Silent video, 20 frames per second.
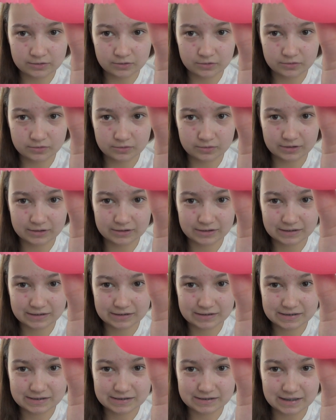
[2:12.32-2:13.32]
long
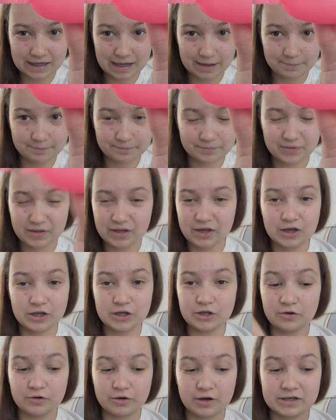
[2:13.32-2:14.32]
stem.
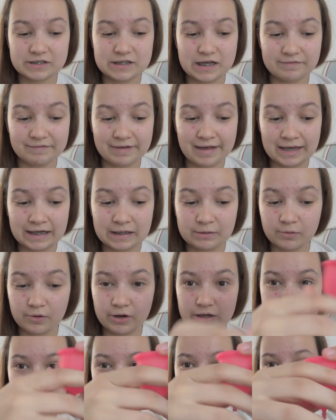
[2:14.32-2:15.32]
You're not going to have any
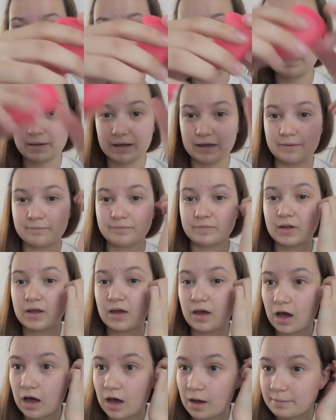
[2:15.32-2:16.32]
worries about grabbing it.
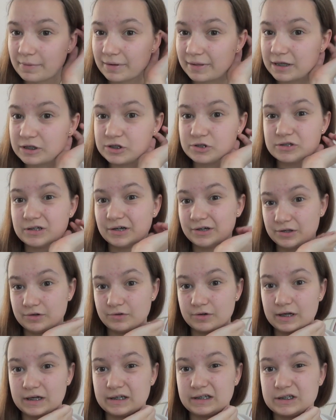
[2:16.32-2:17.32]
And they do tell you
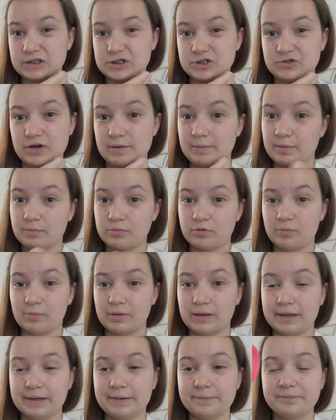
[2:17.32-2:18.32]
you're going to need to trim it,
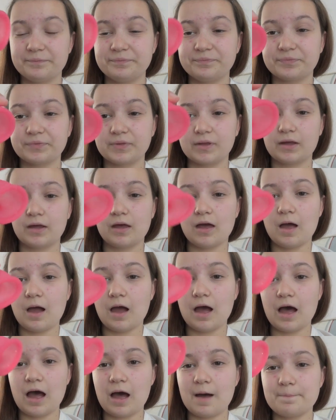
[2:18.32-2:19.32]
probably.
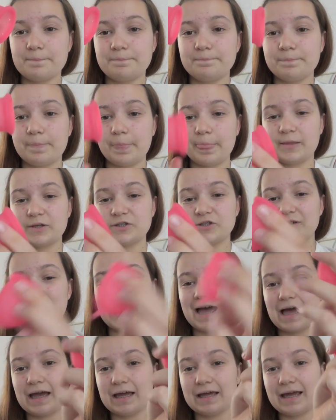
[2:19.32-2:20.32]
So
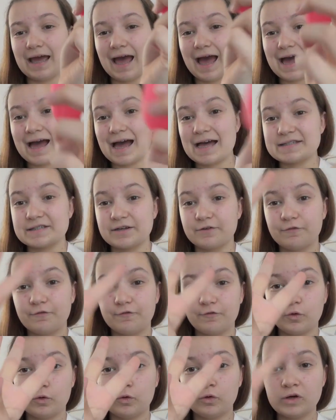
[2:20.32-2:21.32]
yeah, it has
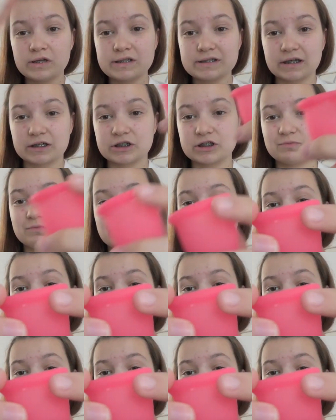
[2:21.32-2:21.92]
four suction